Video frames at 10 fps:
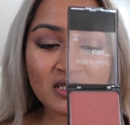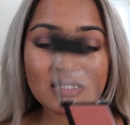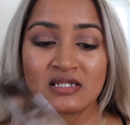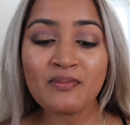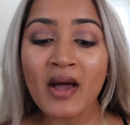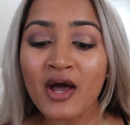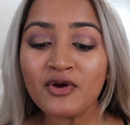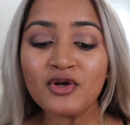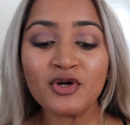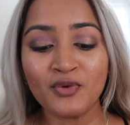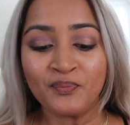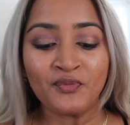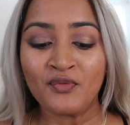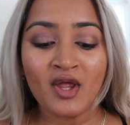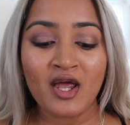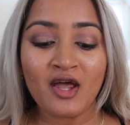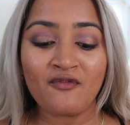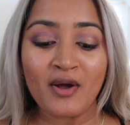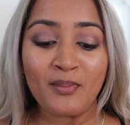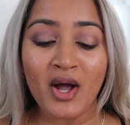It doesn't matter
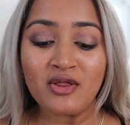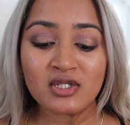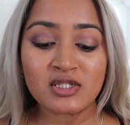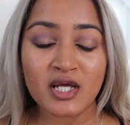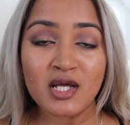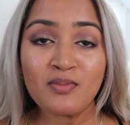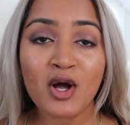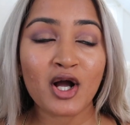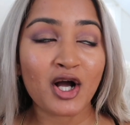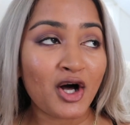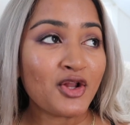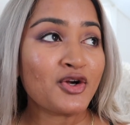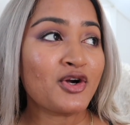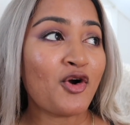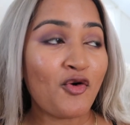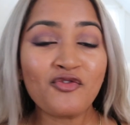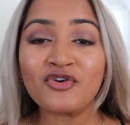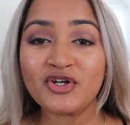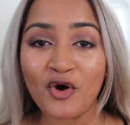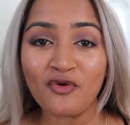if I buy the same color
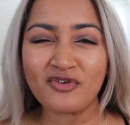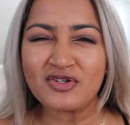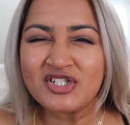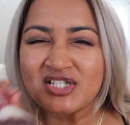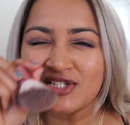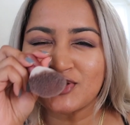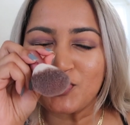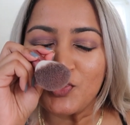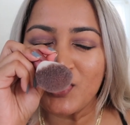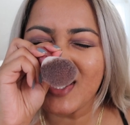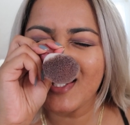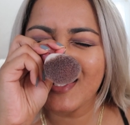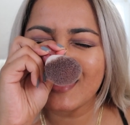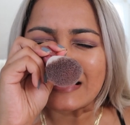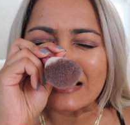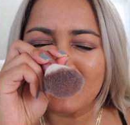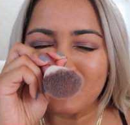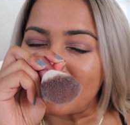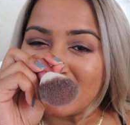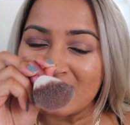over and over, just a tweak
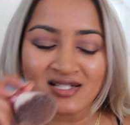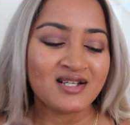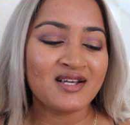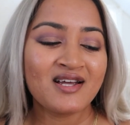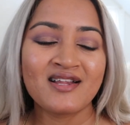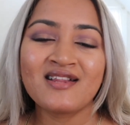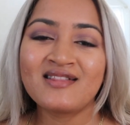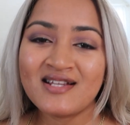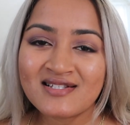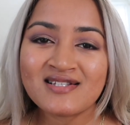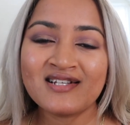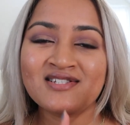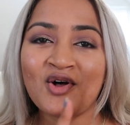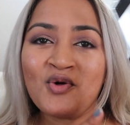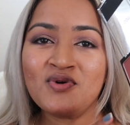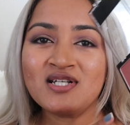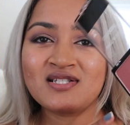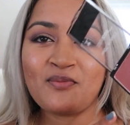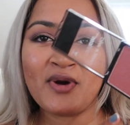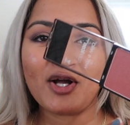different. This is
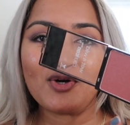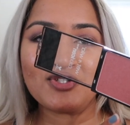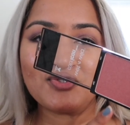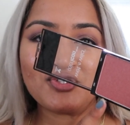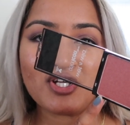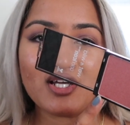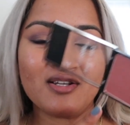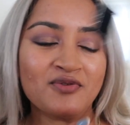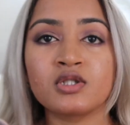always my go-to shade.